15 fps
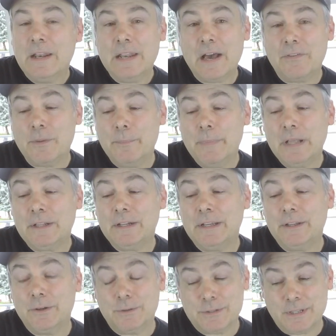Now the melody
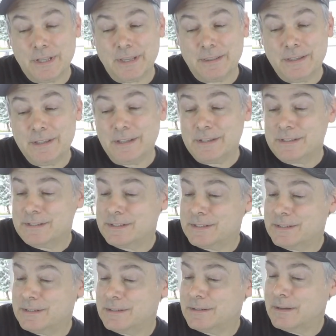goes like this.